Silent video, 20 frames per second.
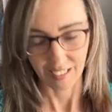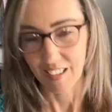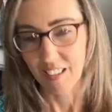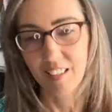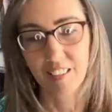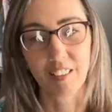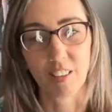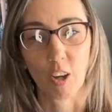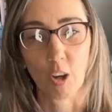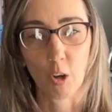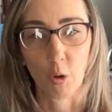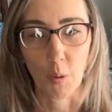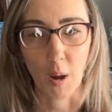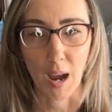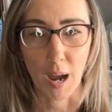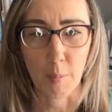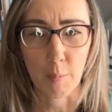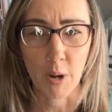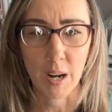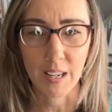So
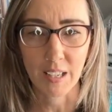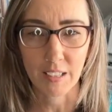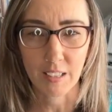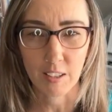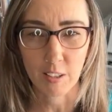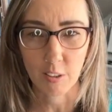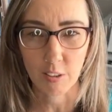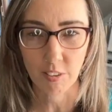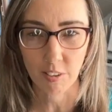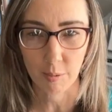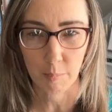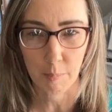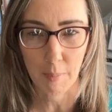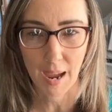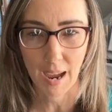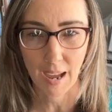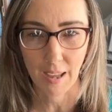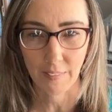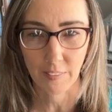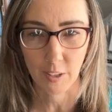I'm ready to do some
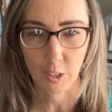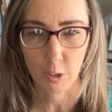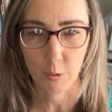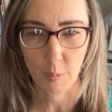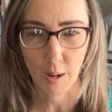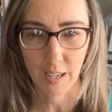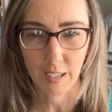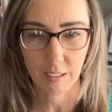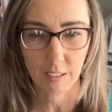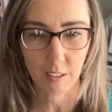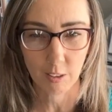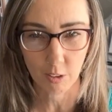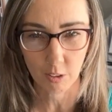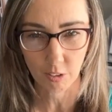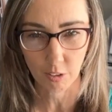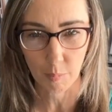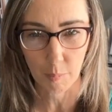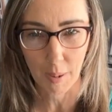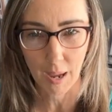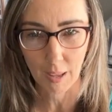math. Are you ready to do
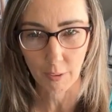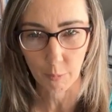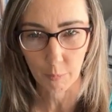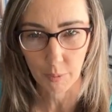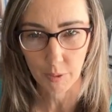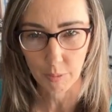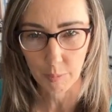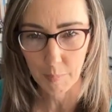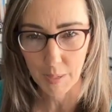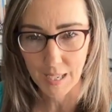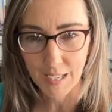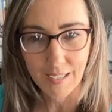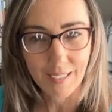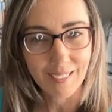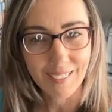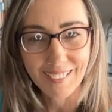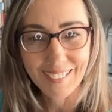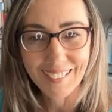some math with me?